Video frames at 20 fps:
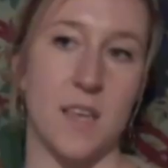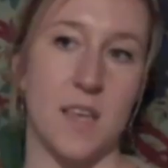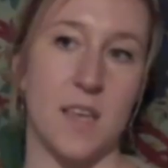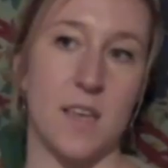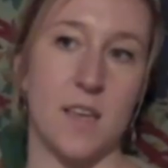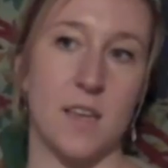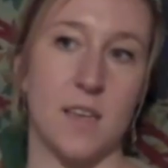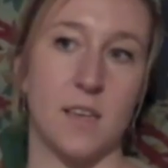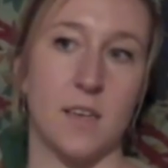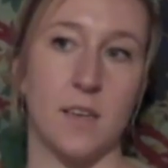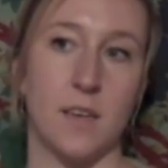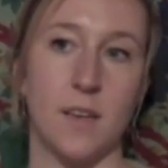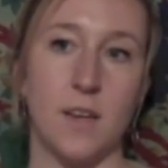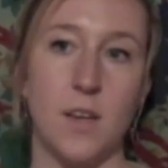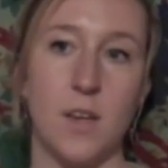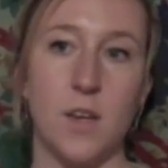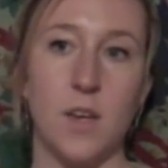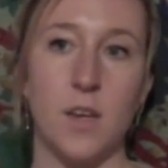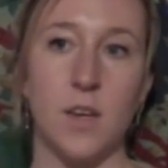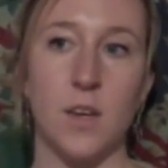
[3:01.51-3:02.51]
in
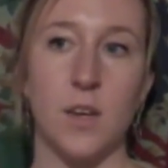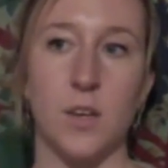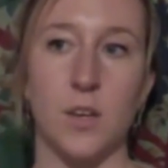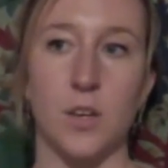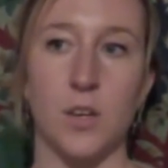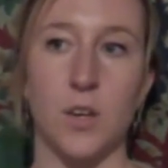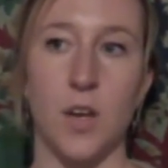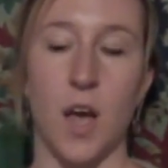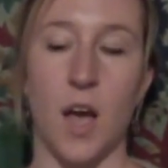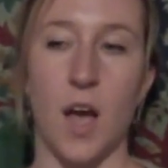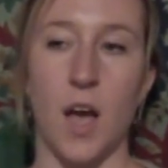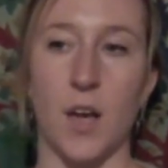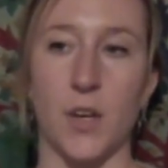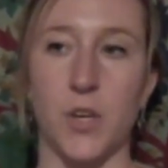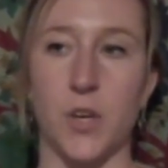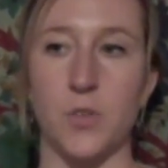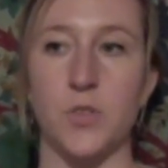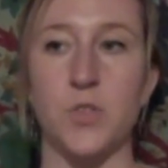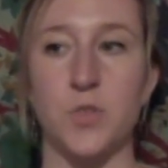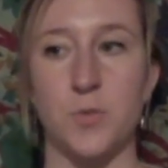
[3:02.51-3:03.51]

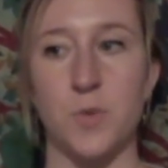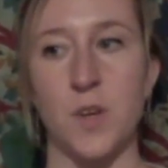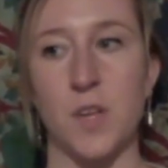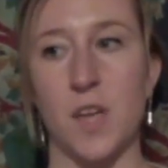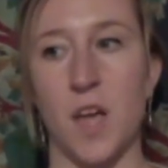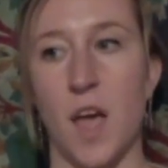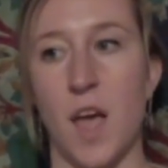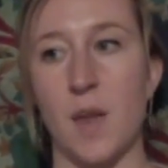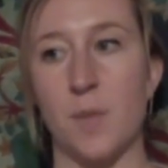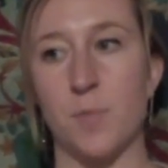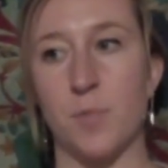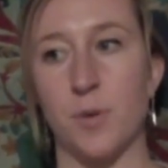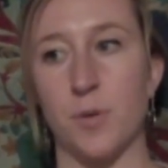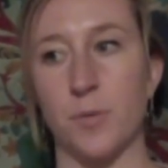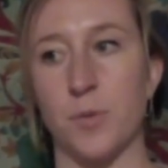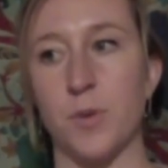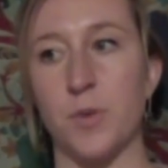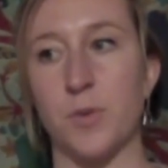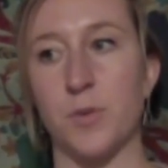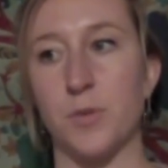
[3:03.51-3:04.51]
Costa Rica and
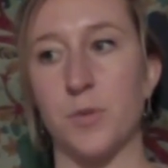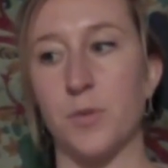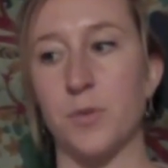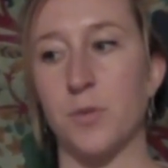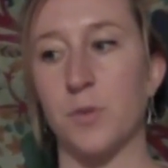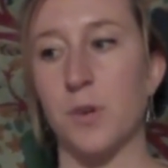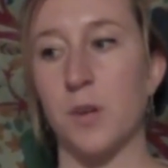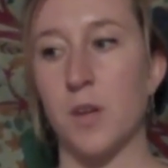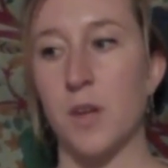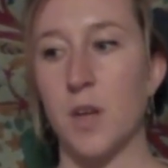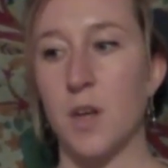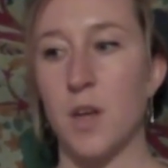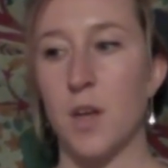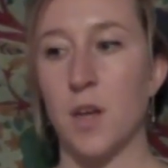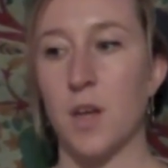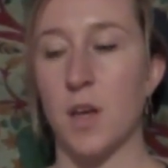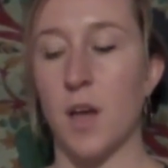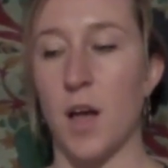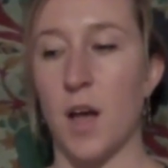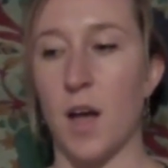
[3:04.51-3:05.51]

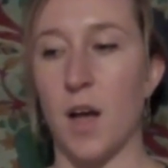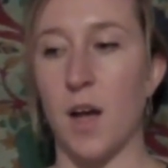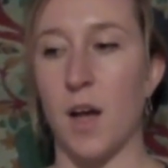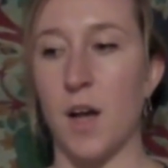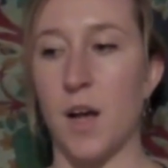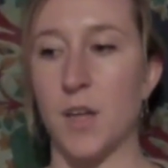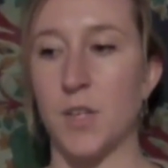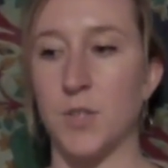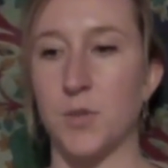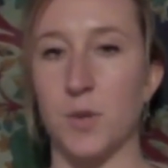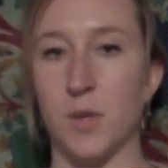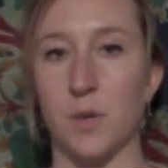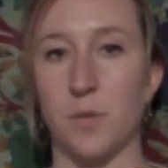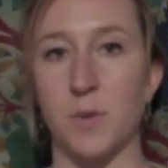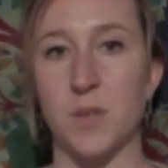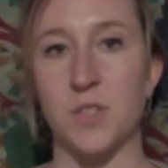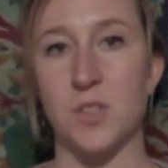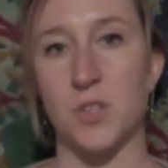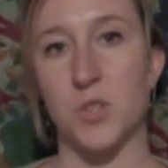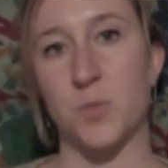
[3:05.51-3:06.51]
Peru doing a
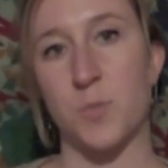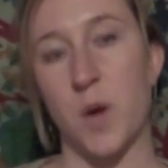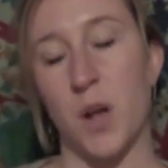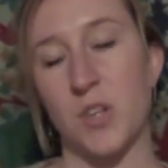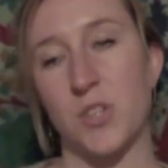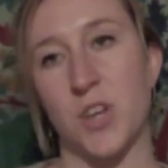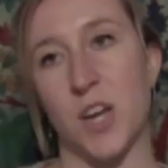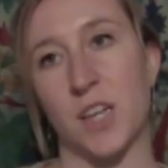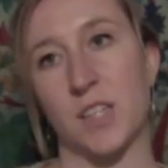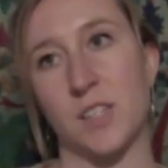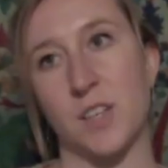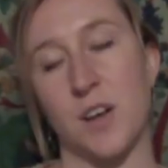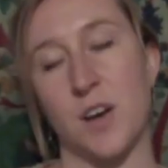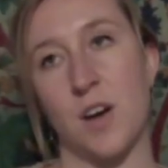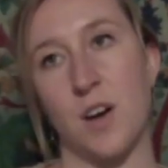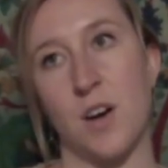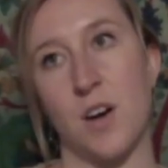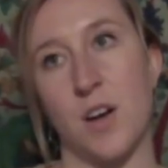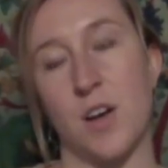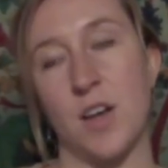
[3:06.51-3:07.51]
research project
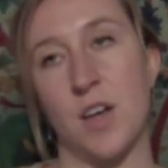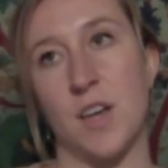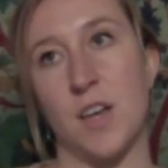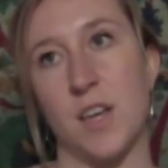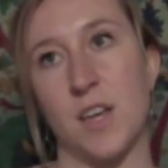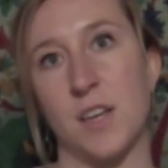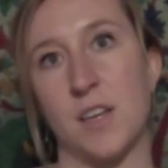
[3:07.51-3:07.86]
on